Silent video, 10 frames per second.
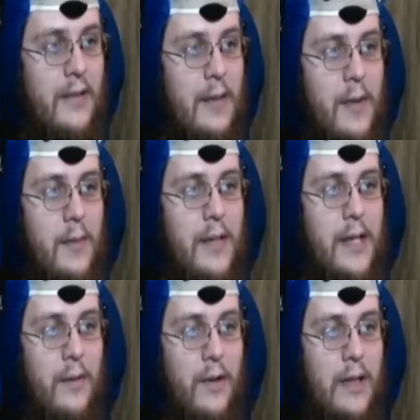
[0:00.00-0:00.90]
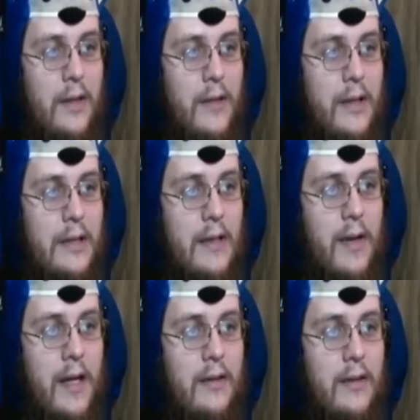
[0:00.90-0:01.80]
And maybe they weren't giving stuff
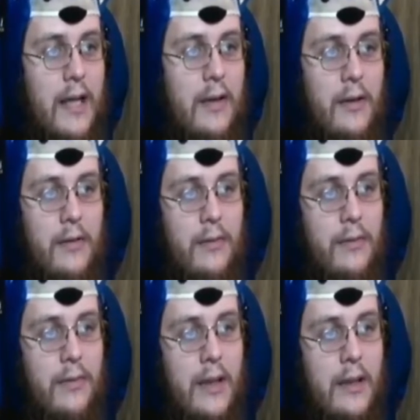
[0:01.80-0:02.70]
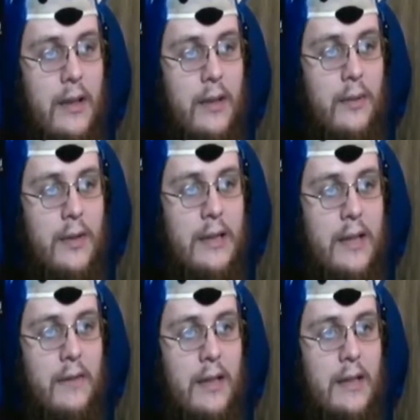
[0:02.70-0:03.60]
out. I don't know if the theater was
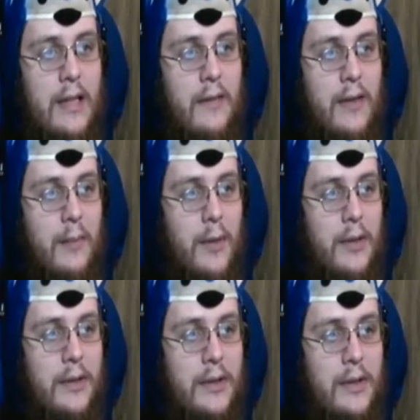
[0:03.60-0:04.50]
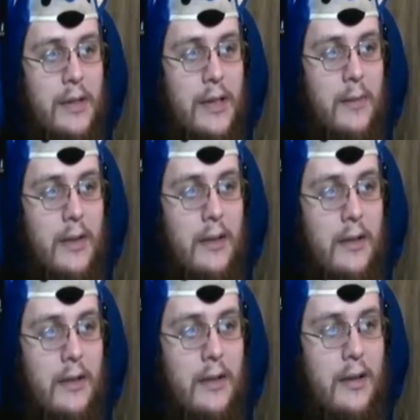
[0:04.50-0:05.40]
giving stuff, like posters or something.
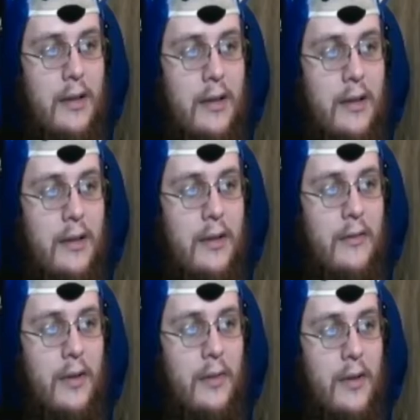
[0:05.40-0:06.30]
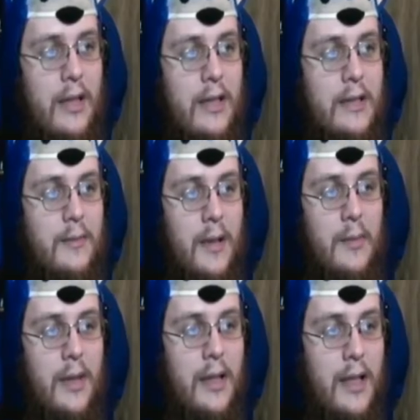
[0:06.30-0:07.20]
For a release,
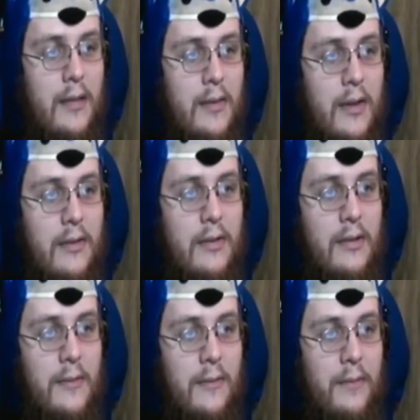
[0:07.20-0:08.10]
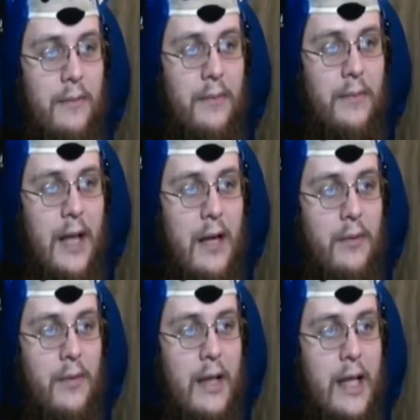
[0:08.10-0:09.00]
maybe, I don't know. I know
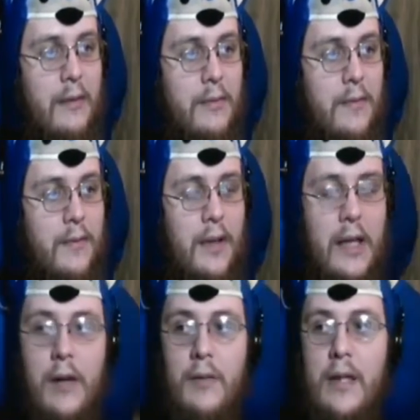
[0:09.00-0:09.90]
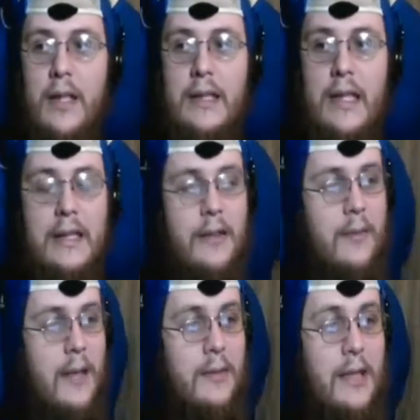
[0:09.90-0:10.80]
for games, if you're there on release days,
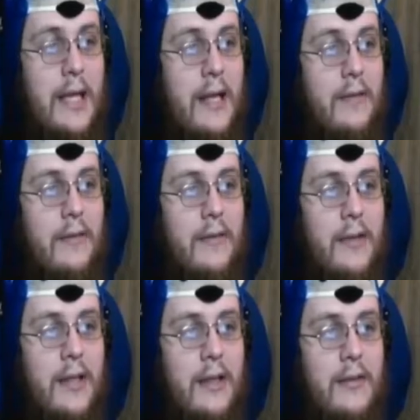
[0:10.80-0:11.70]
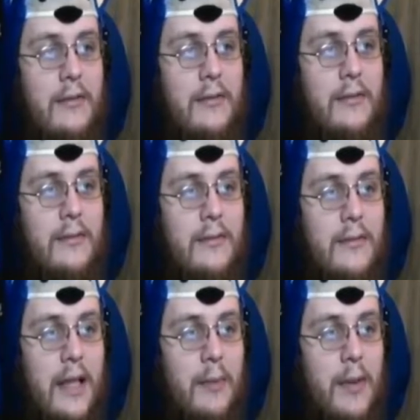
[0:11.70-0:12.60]
sometimes they have, you know,
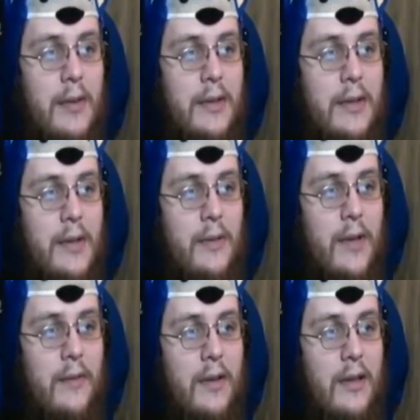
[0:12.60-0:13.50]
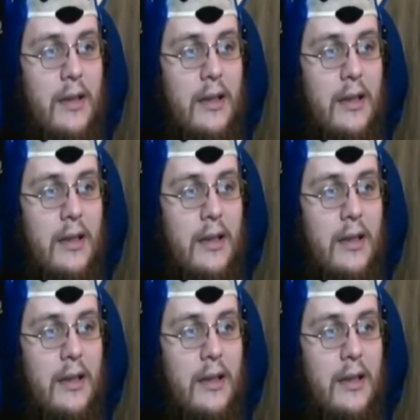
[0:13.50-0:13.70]
like posters and whatever.